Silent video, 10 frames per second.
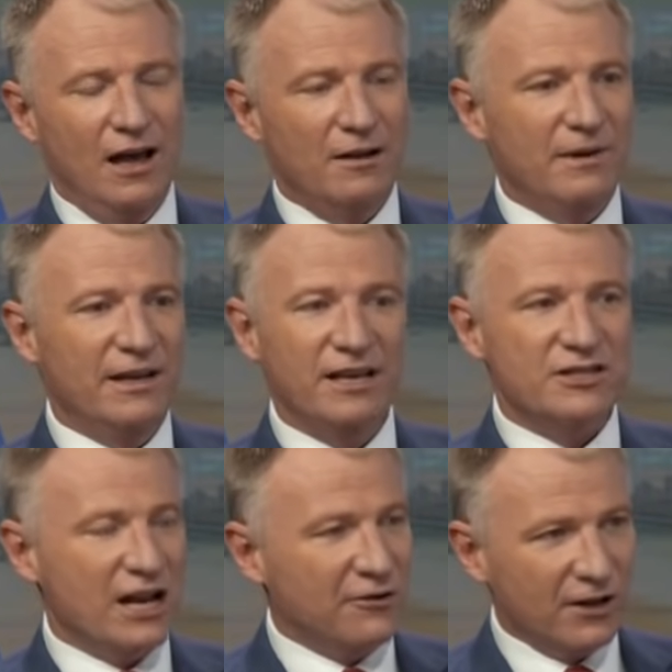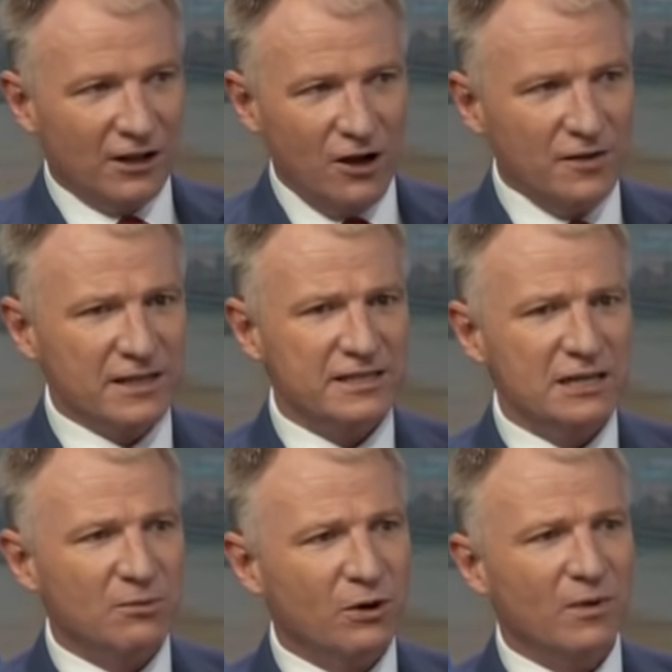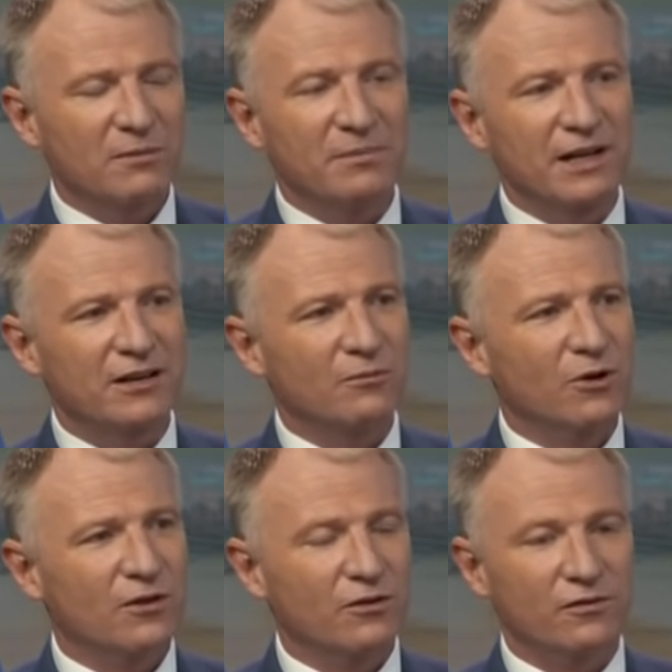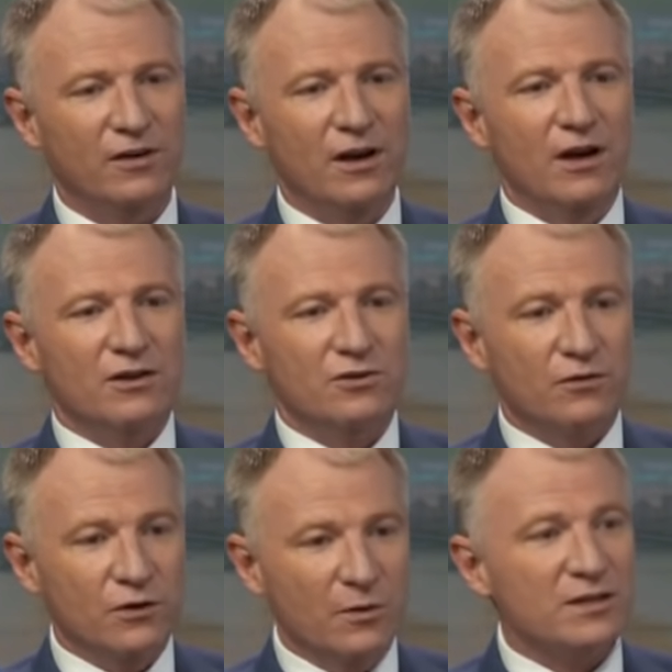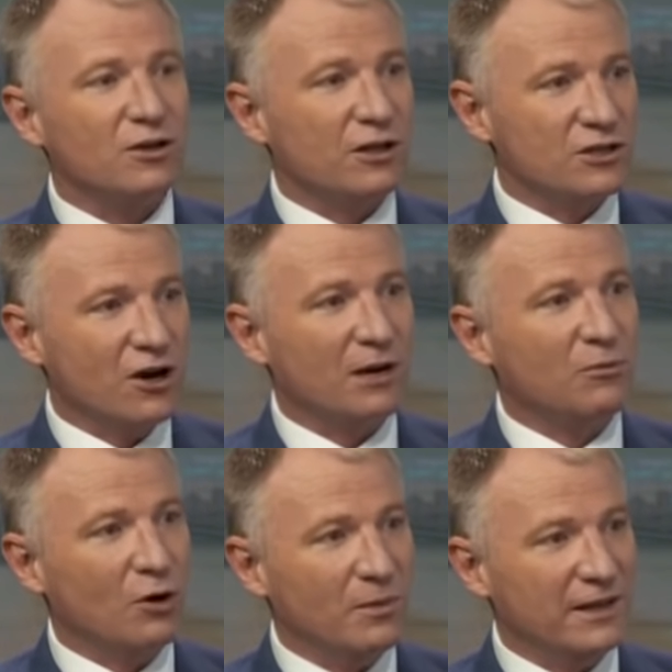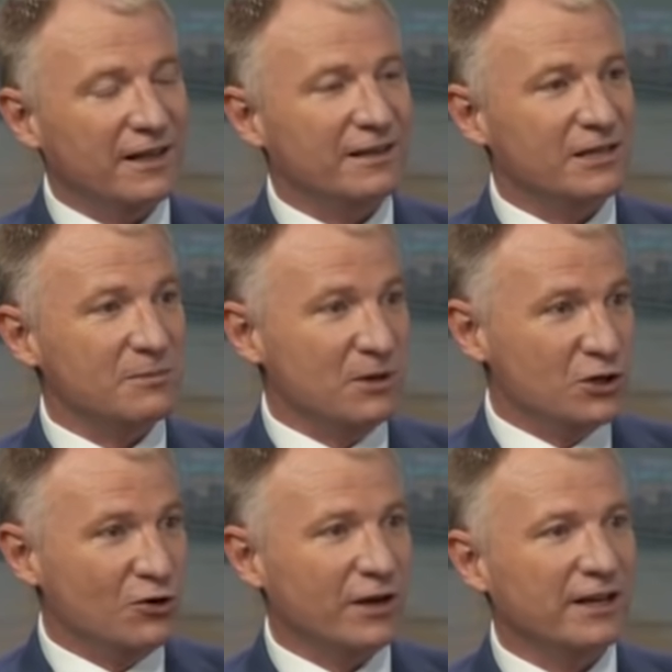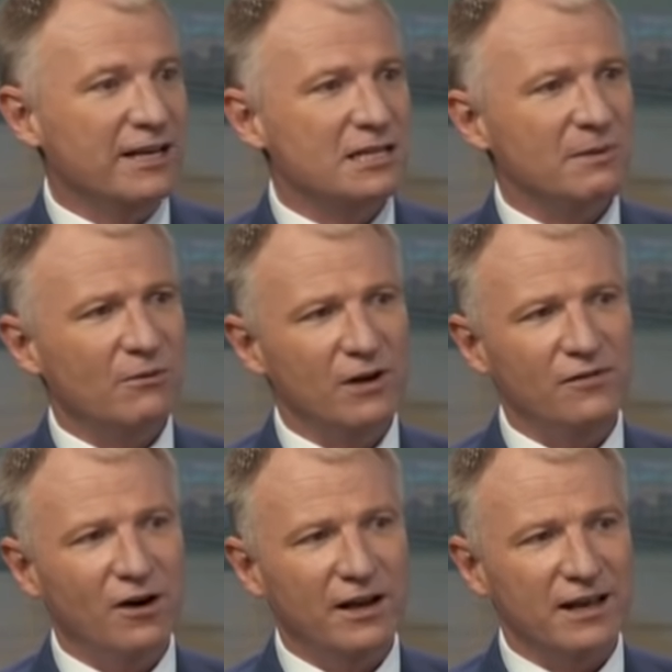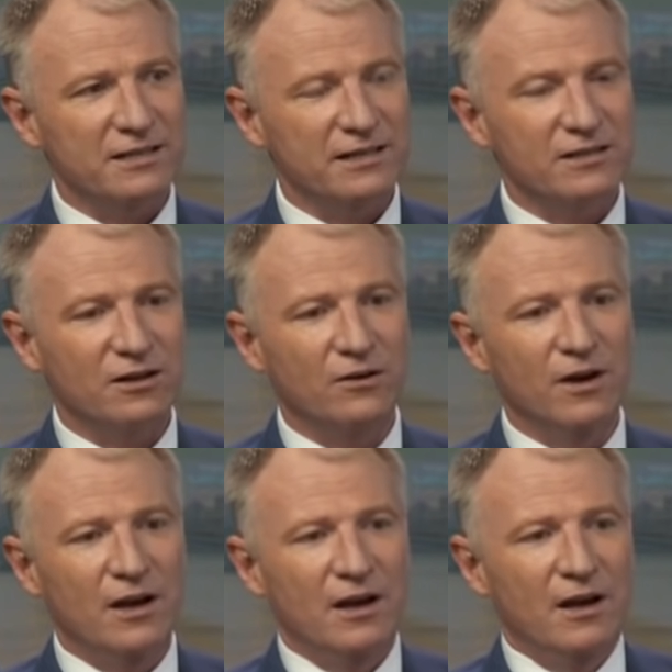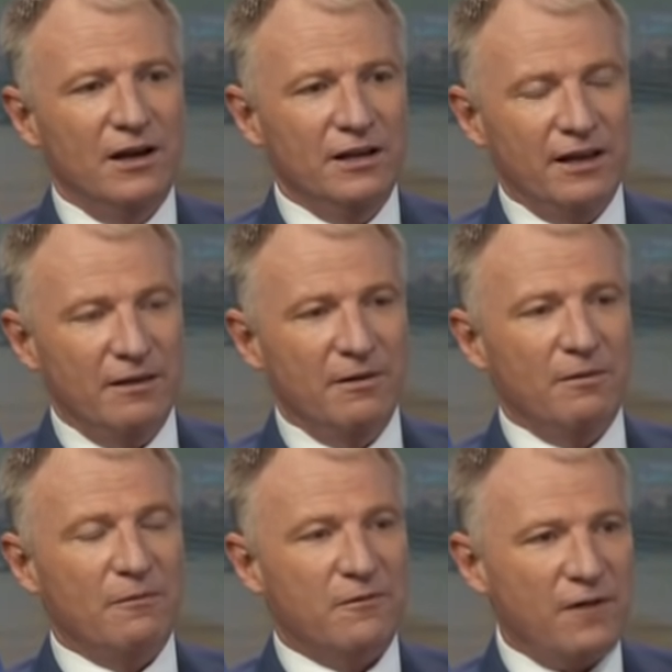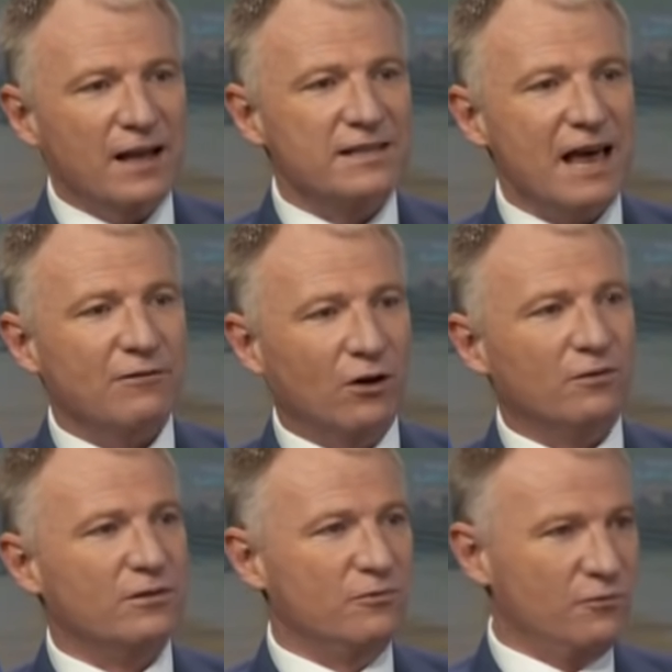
uh, in, in, January alone, there's 6.1 billion worth of sort of US dollar China property that is maturing and needs to be refinancing. So funds have not